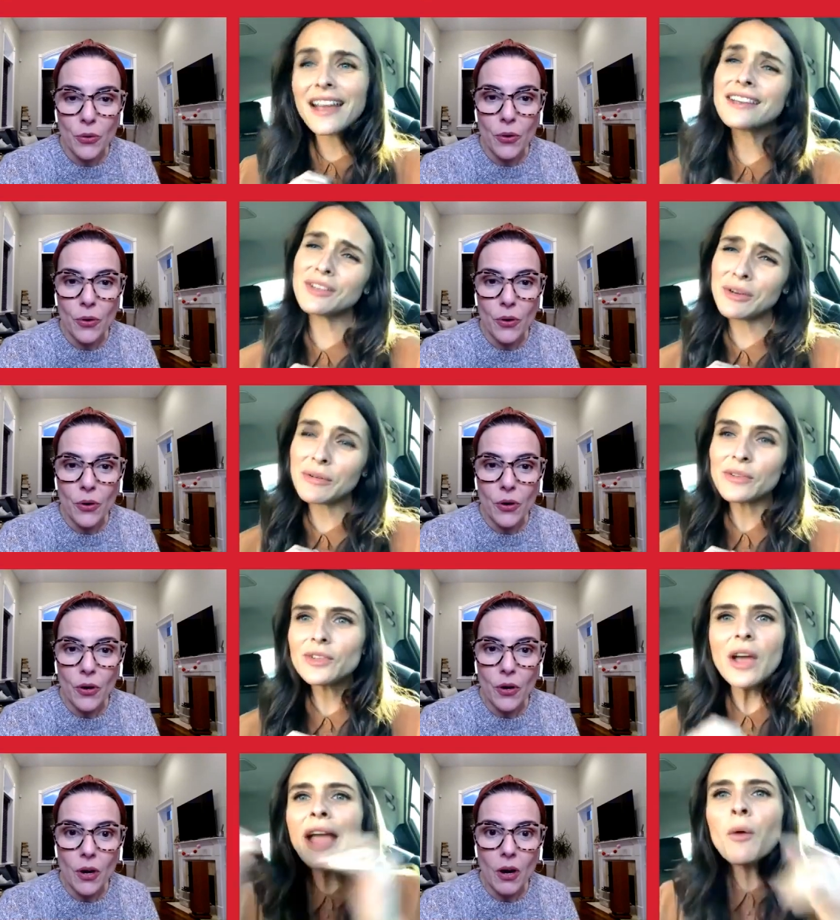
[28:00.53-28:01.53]
Speaker 1: I know.
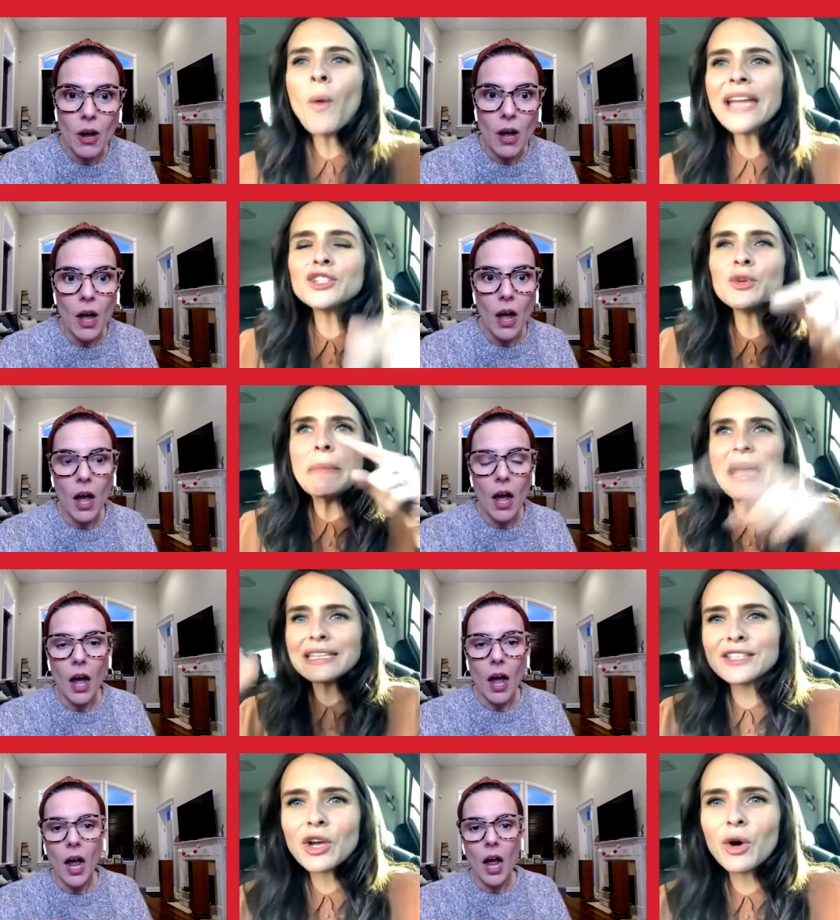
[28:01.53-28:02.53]
I went to
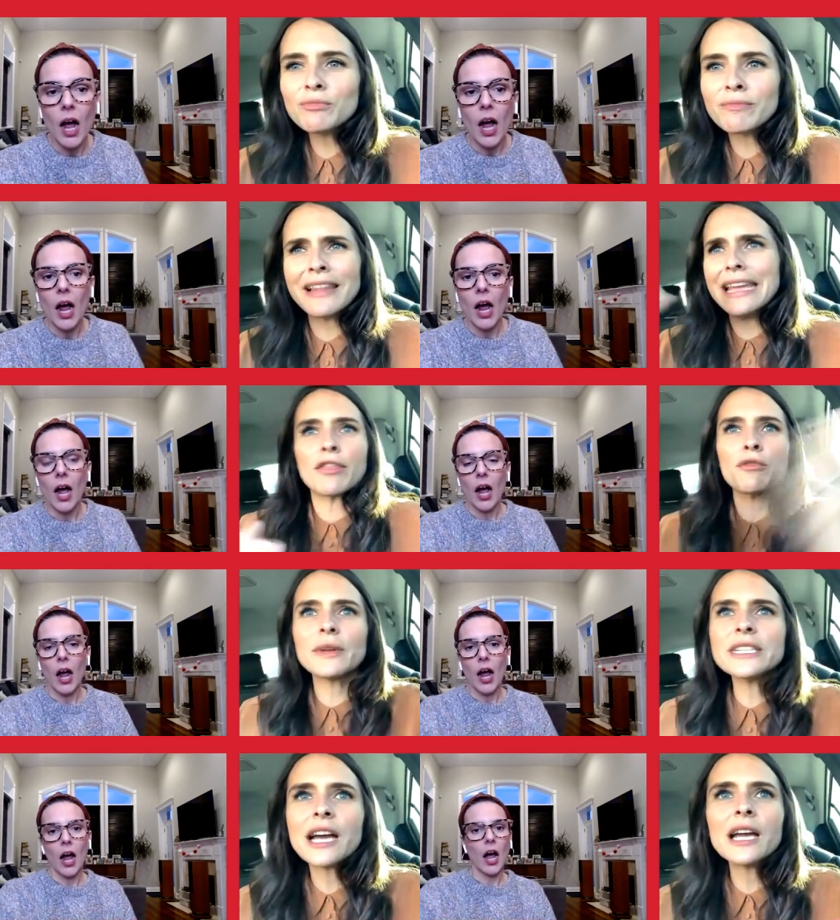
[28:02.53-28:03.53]
Mexico like
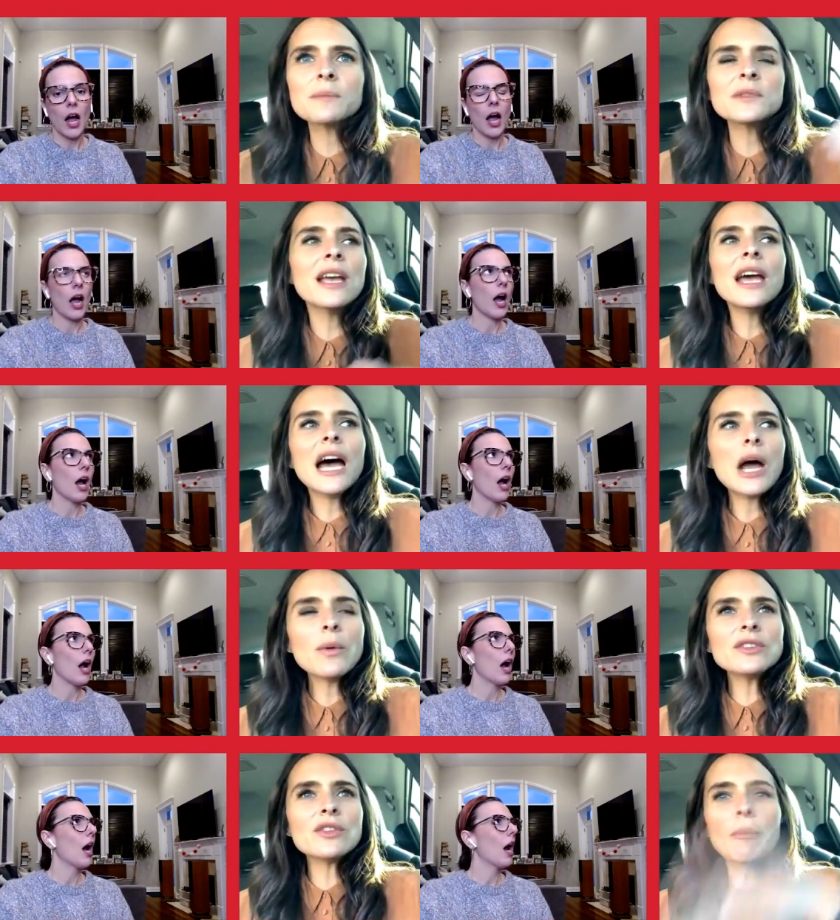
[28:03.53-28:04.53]
three times. I
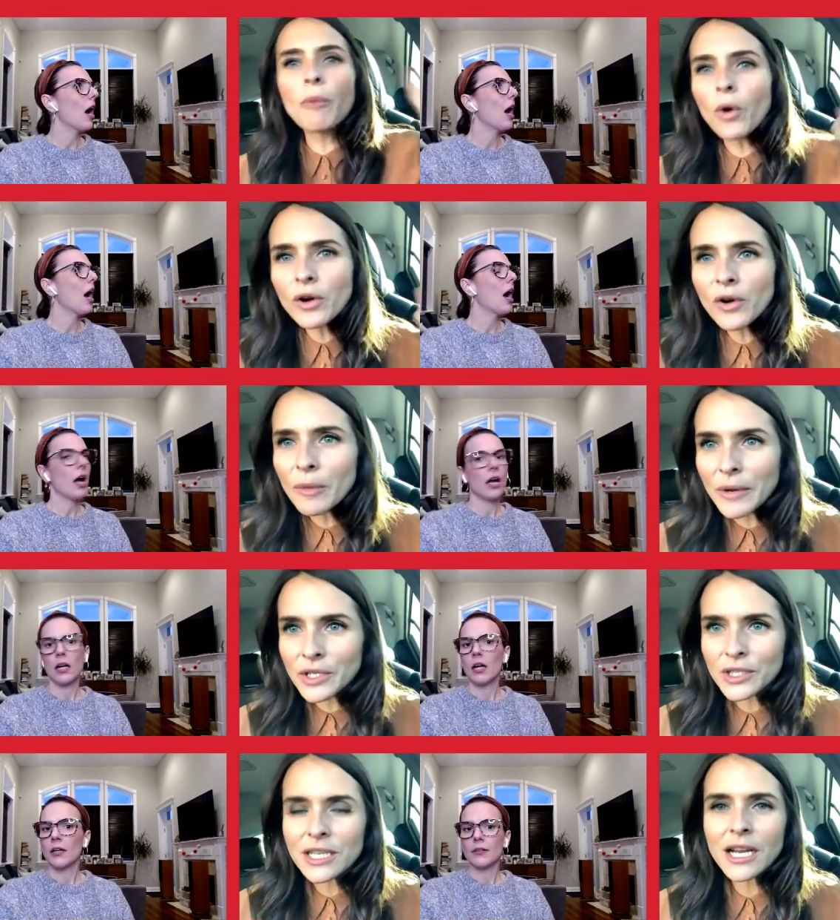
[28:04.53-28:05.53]
went to the border a bunch
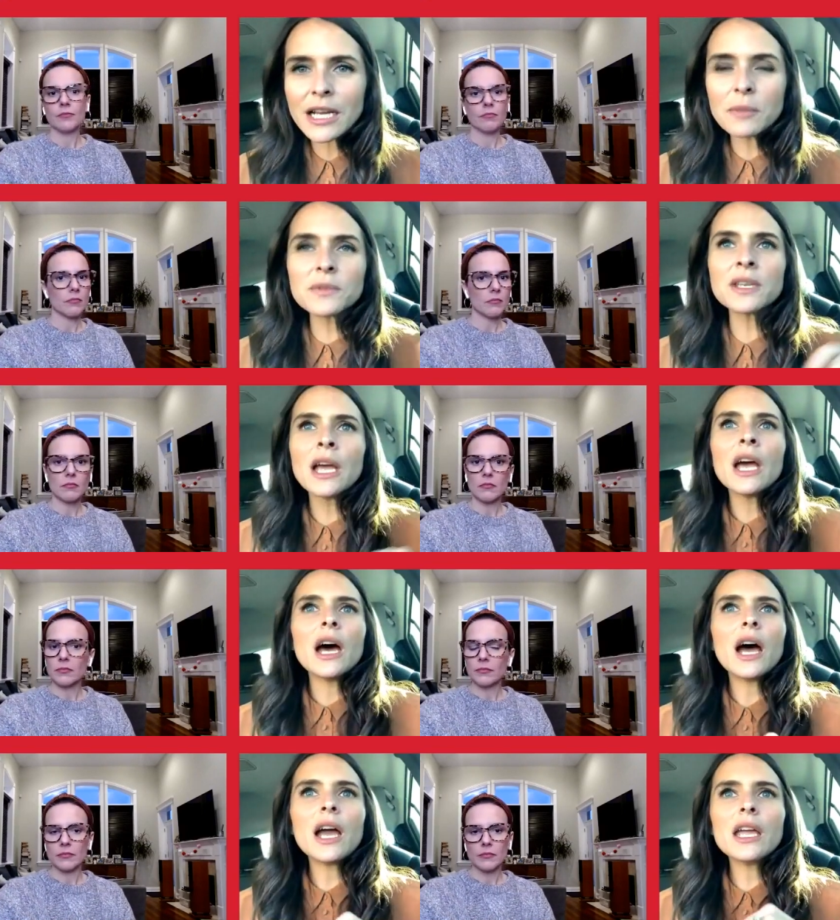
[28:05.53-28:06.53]
of times.
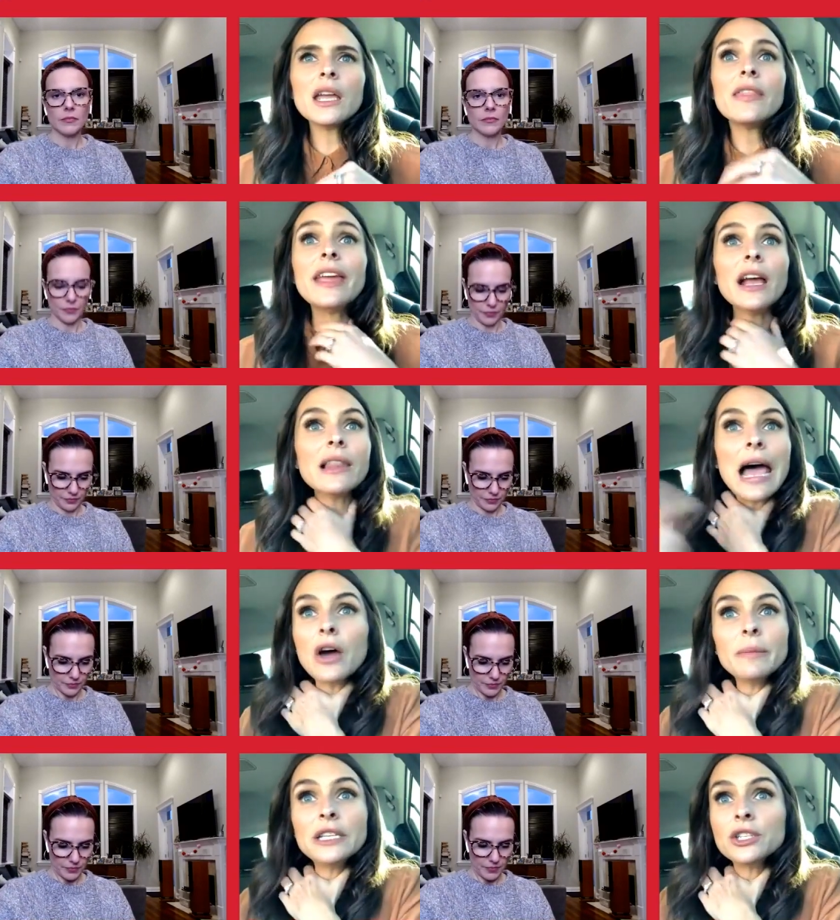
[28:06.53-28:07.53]
I they allowed
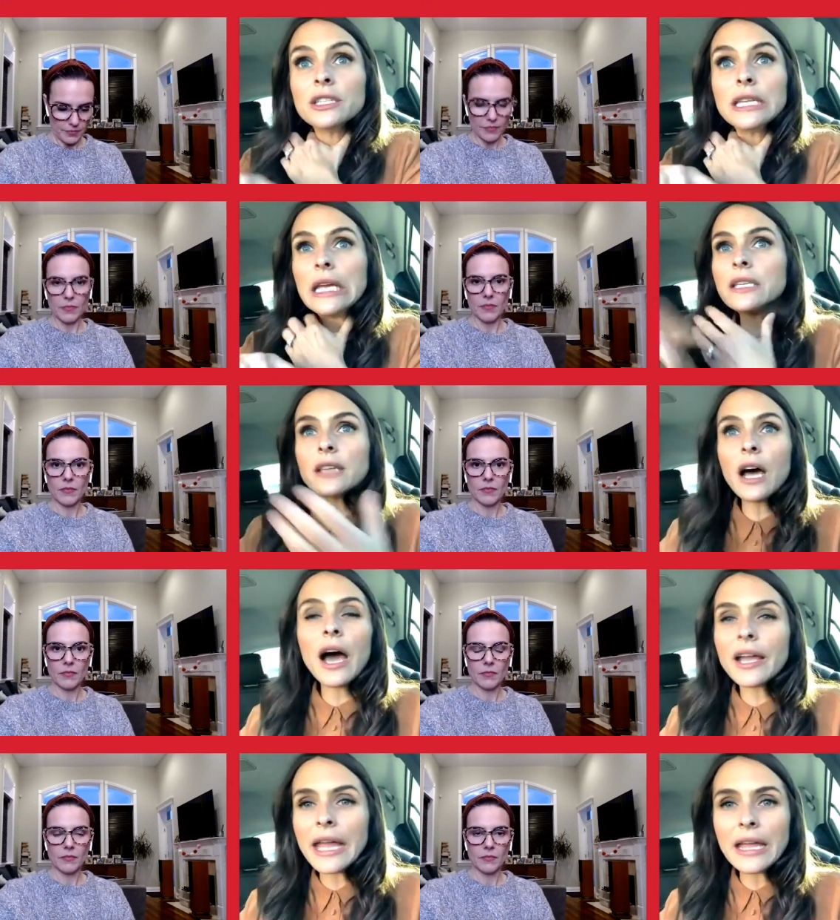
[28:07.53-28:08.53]
me to take a
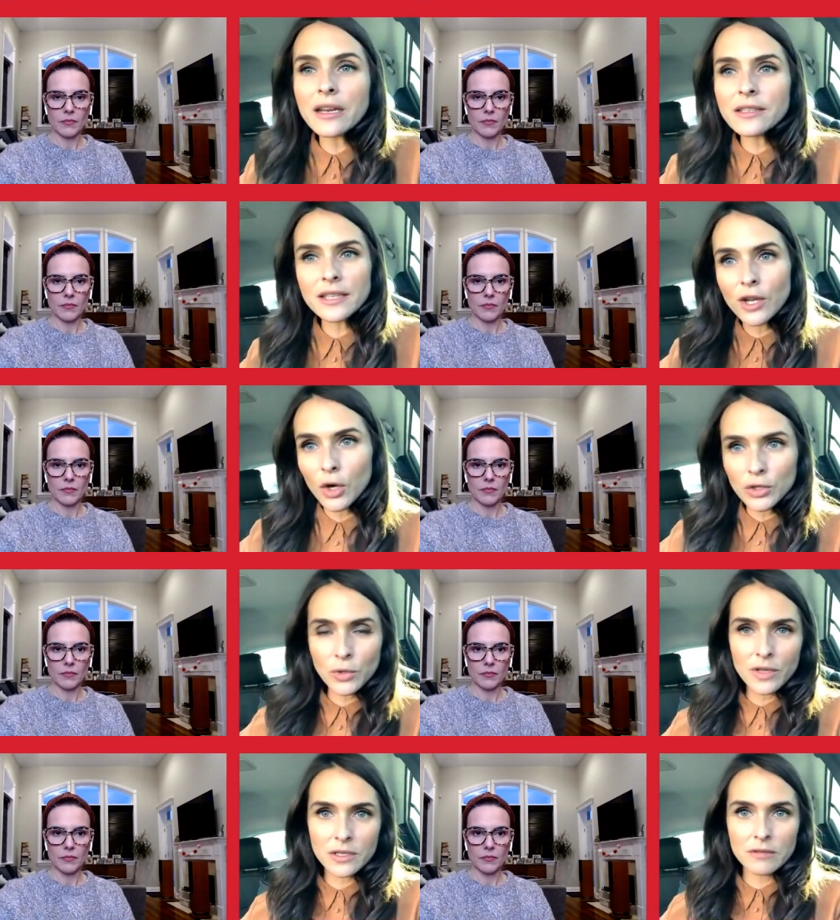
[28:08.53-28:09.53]
hiatus and go do
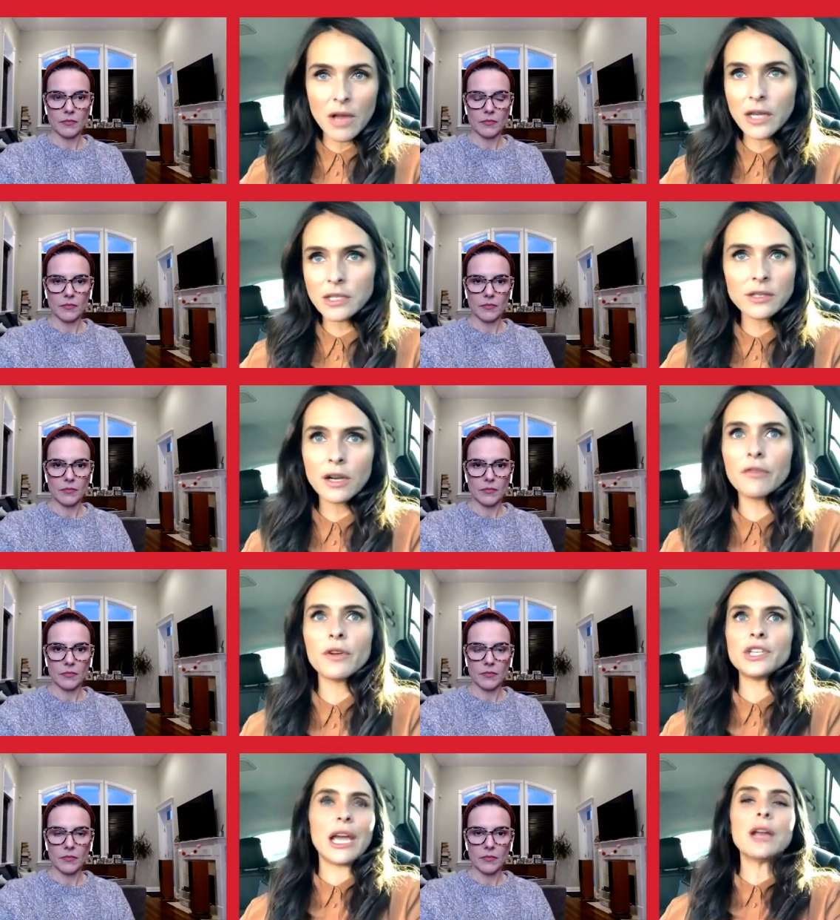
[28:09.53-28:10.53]
the uh, Discovery
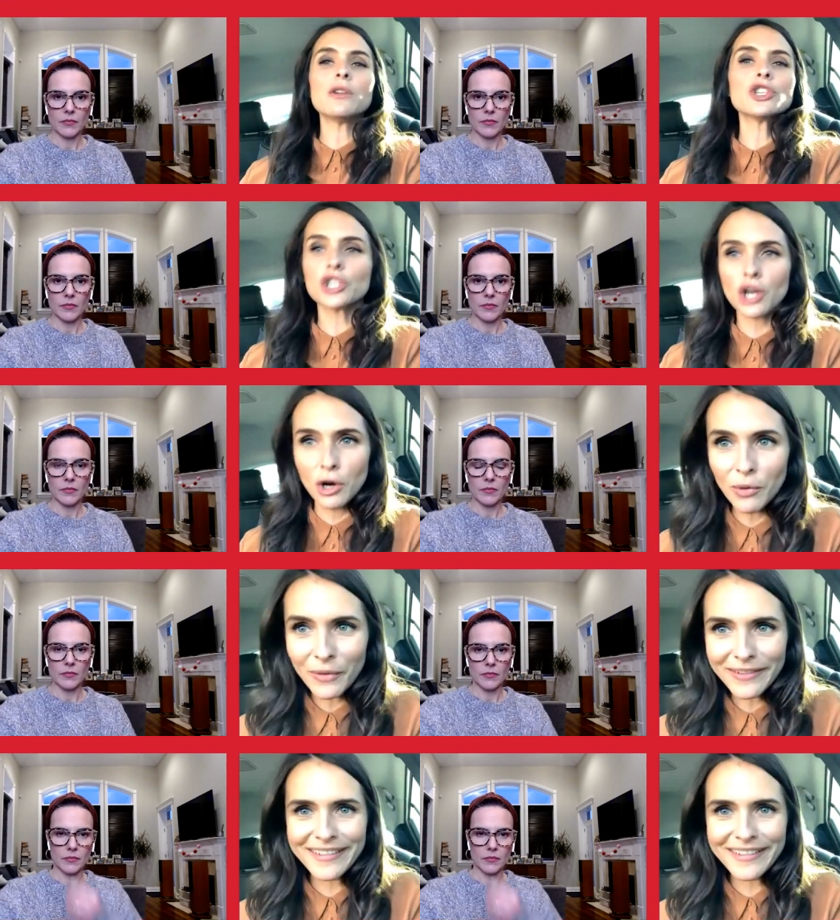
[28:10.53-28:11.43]
Channel show,